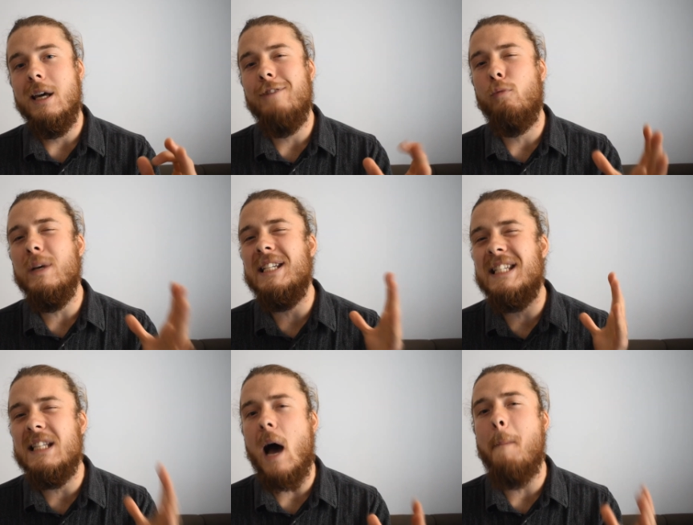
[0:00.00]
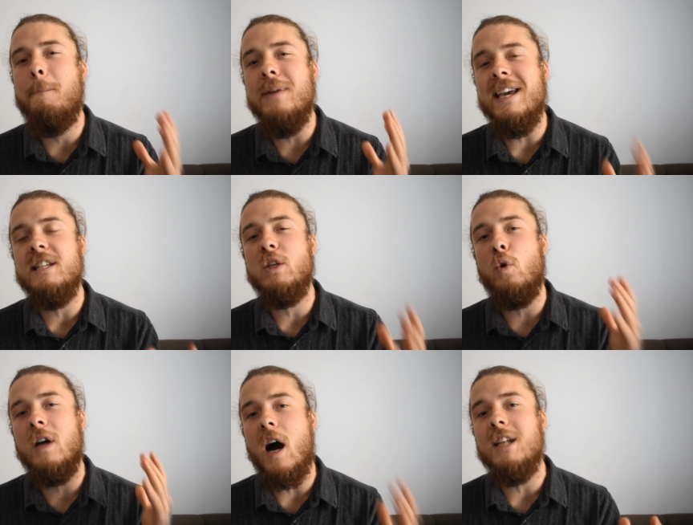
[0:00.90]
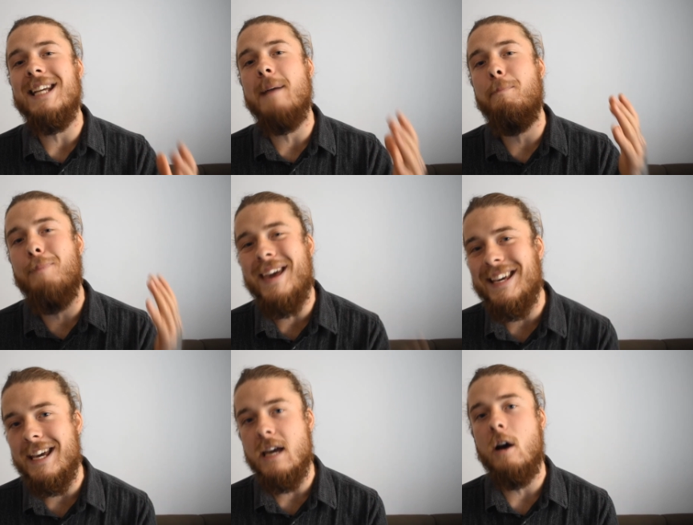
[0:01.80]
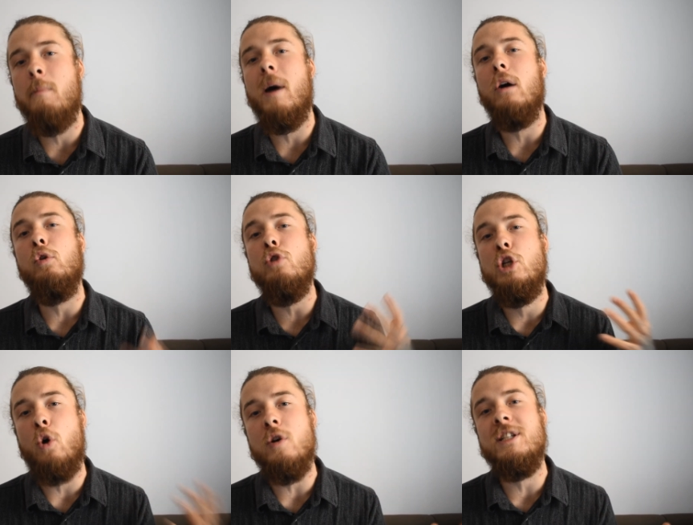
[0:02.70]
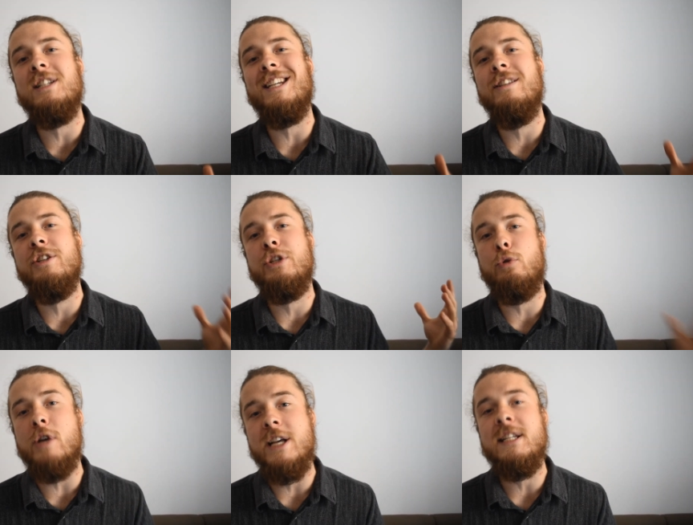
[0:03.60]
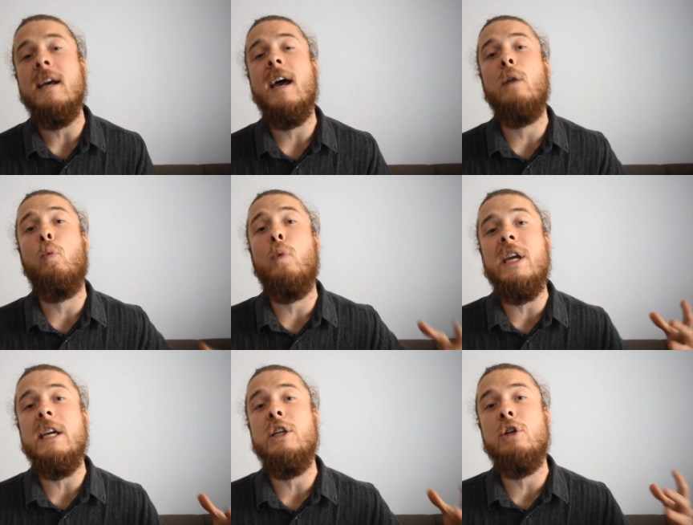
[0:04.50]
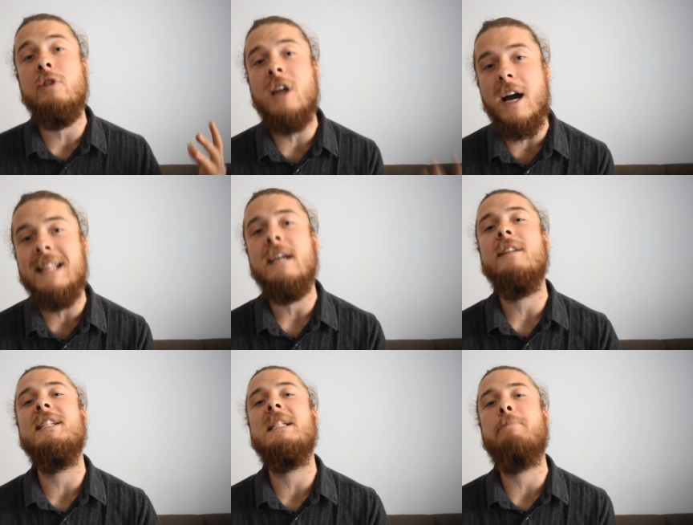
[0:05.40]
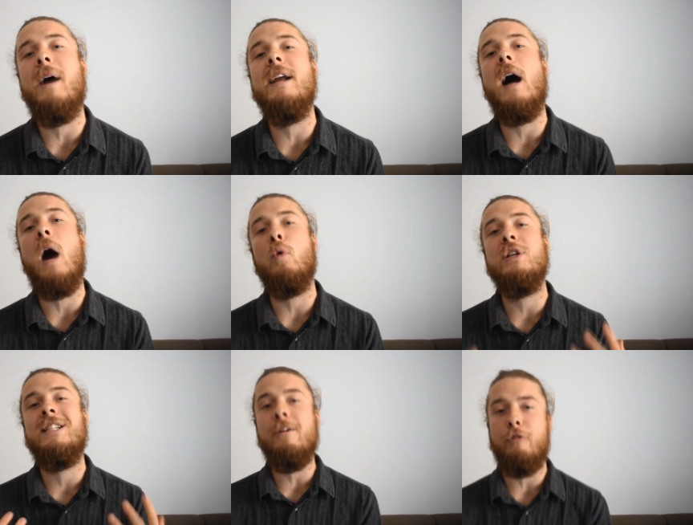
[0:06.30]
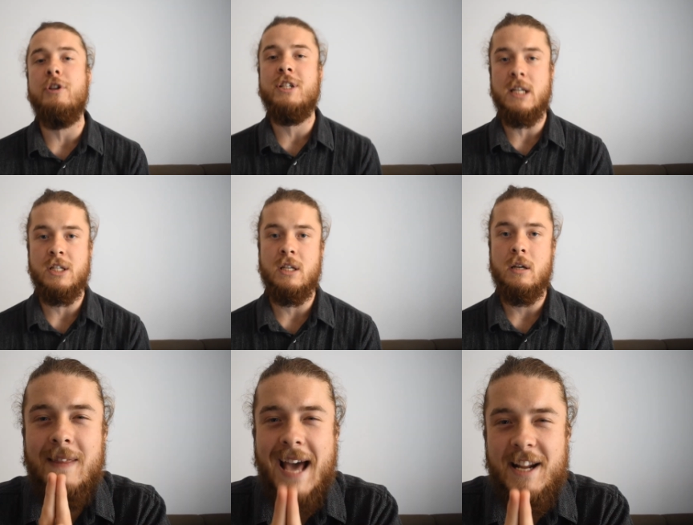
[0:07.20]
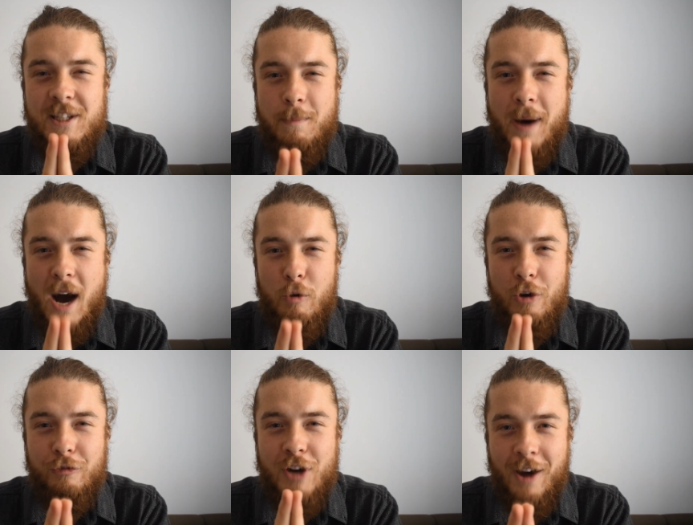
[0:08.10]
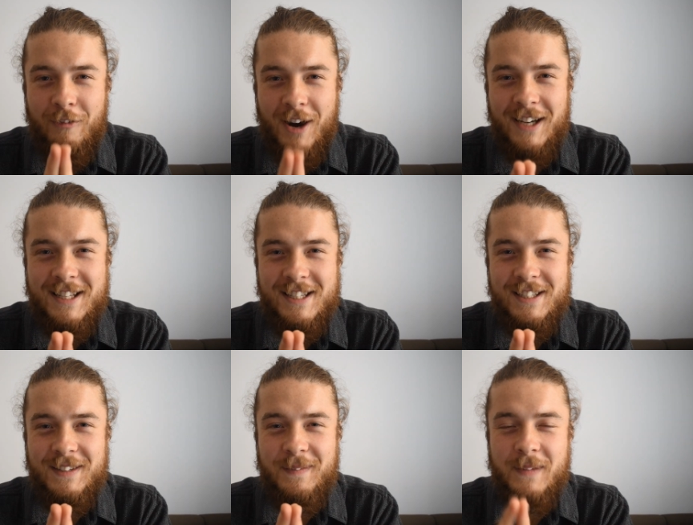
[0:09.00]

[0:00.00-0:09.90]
if we stop being so goddamn picky about who joins us in the streets and we unite despite our differences. That is the power of nonviolence.